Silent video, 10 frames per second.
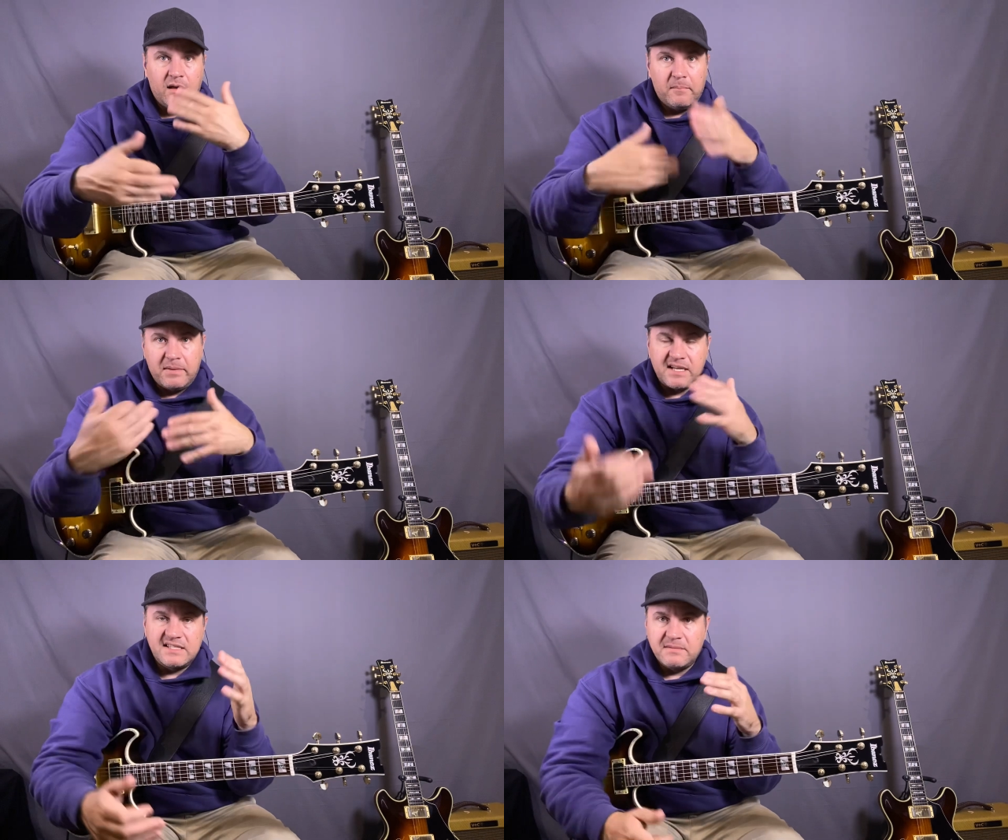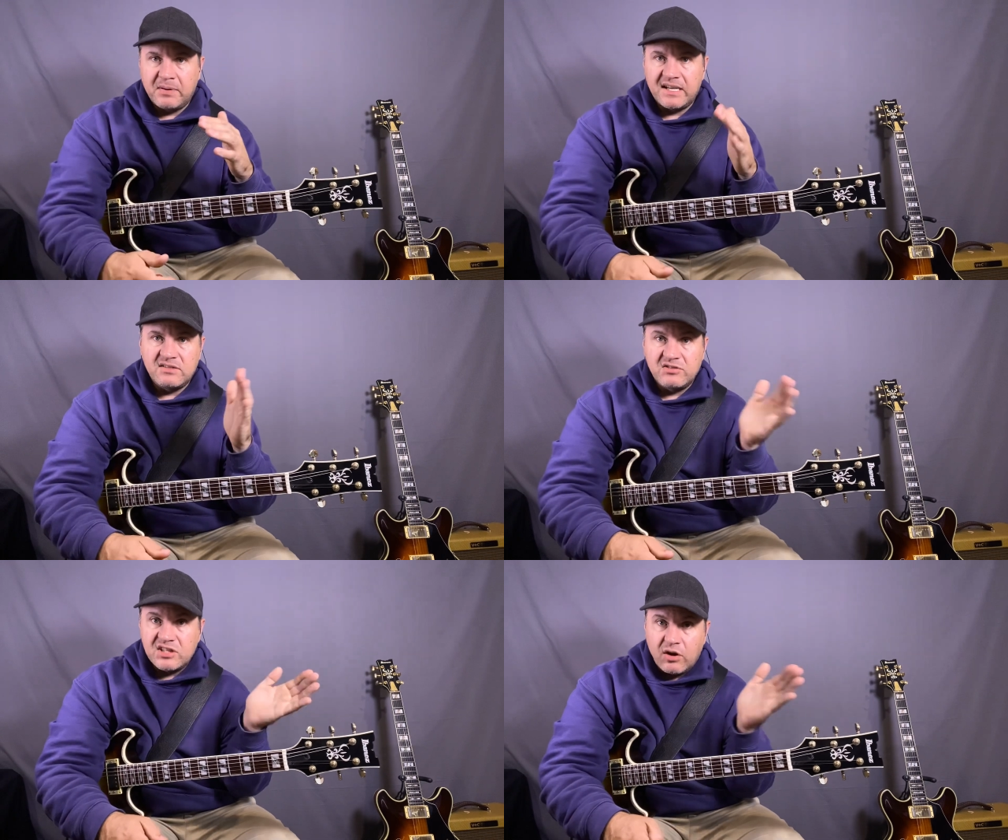but
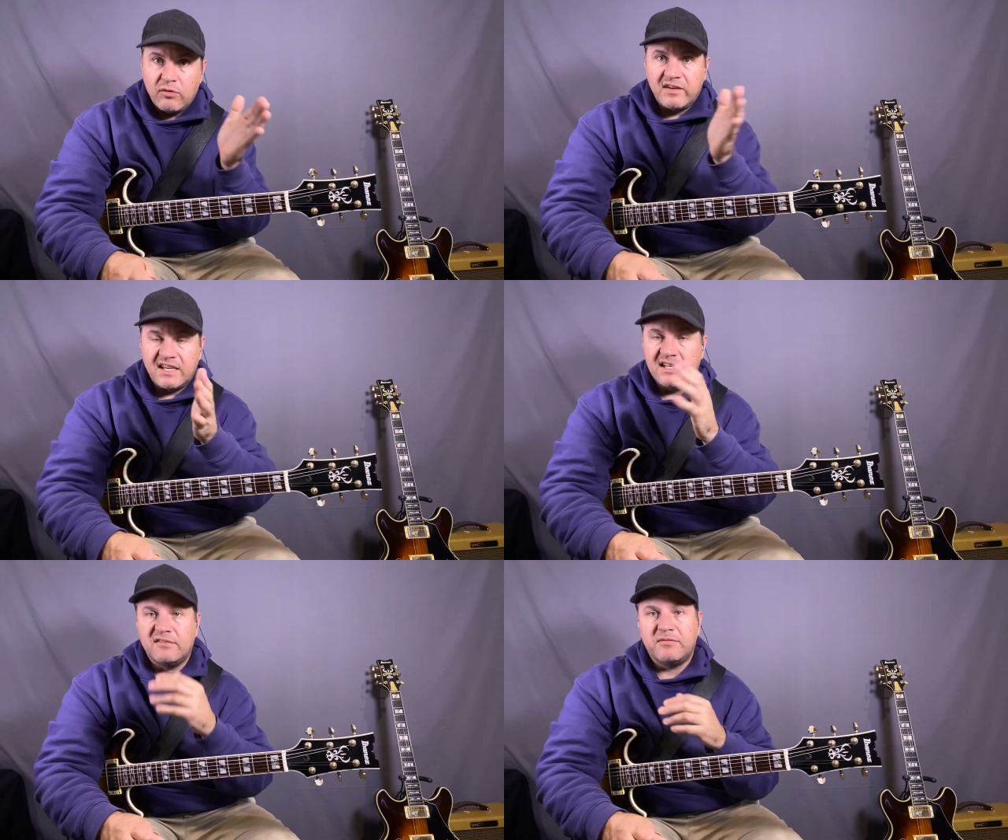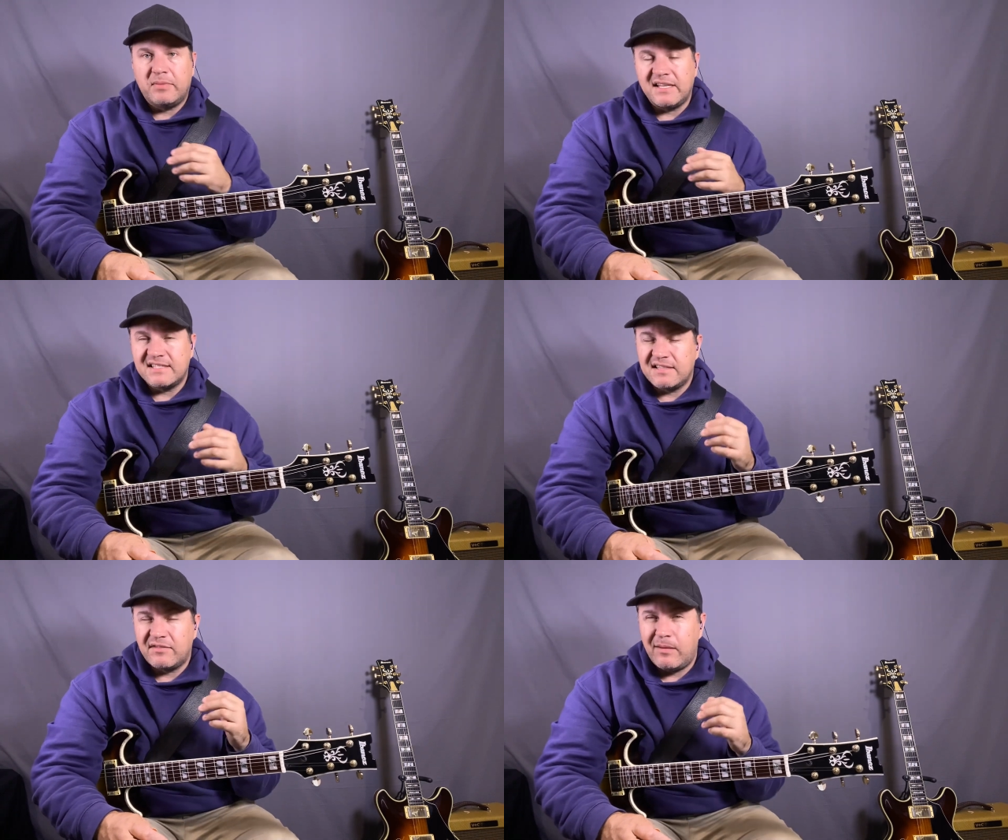it's resolving in different
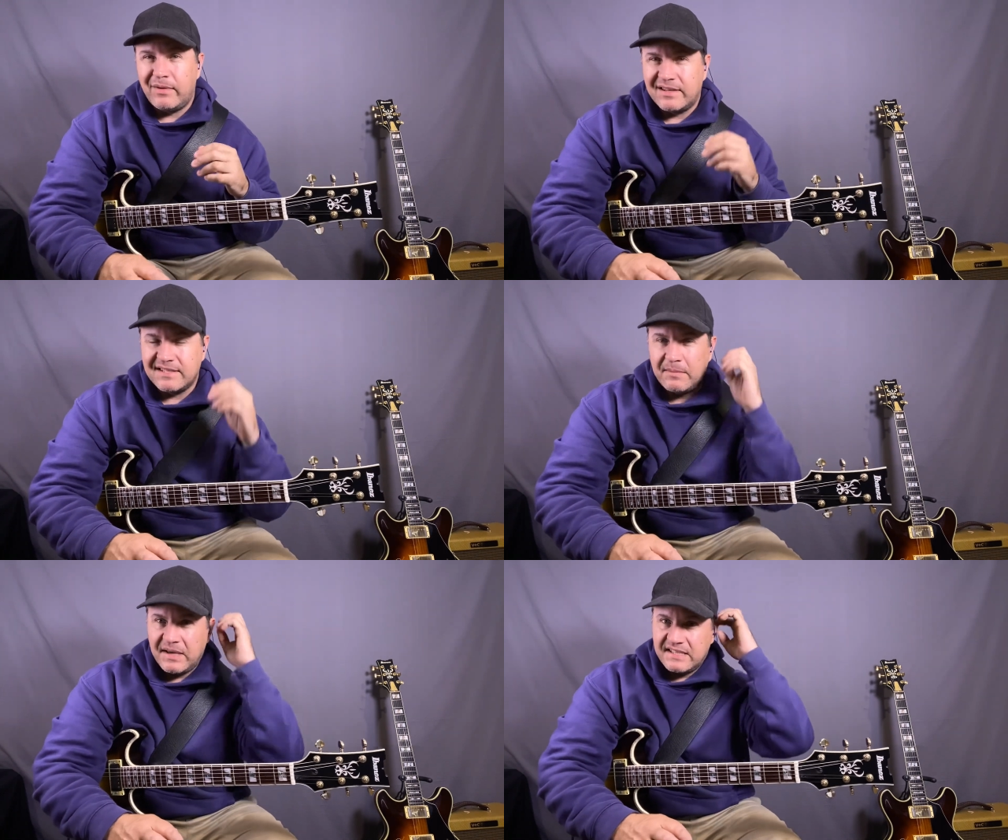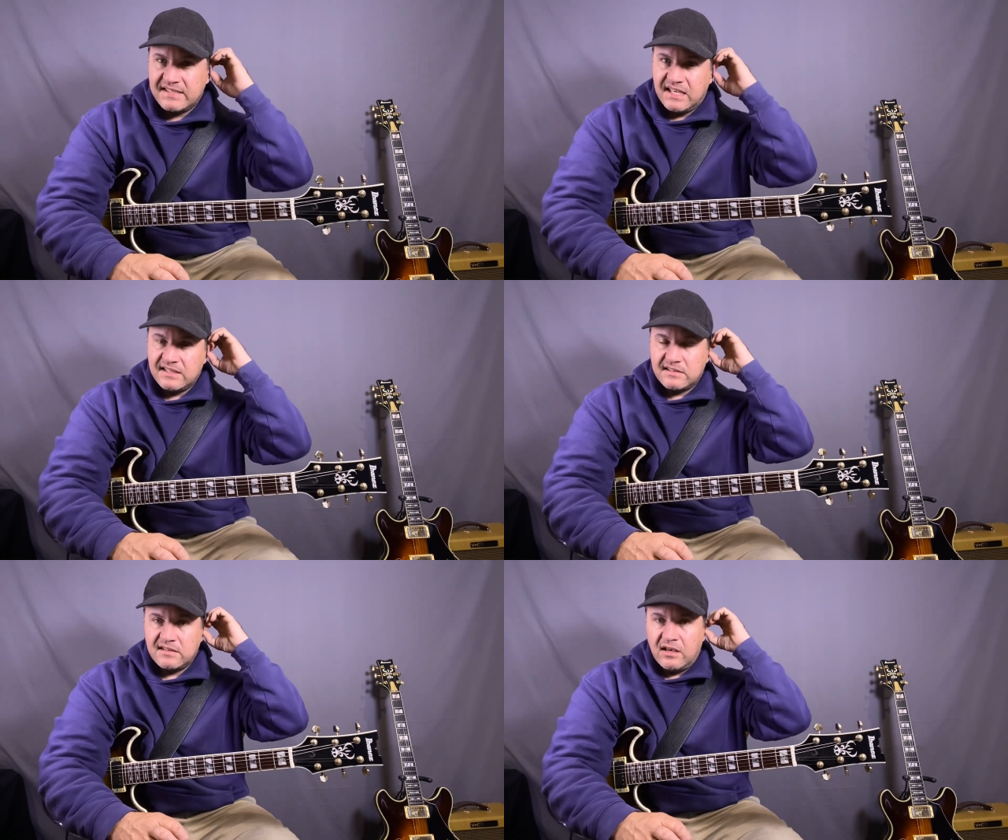places. Does that make sense?